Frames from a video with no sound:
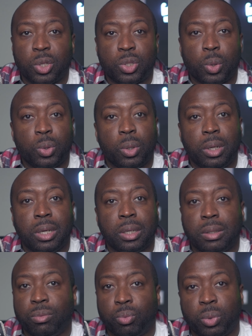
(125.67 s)
just so you
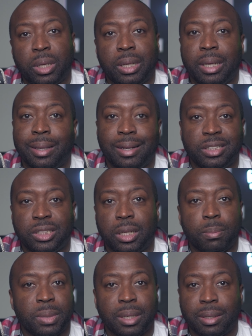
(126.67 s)
look really
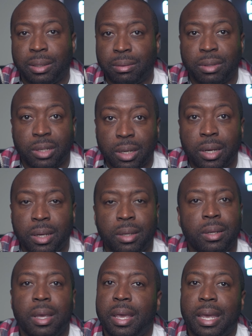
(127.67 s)
legitimate and good.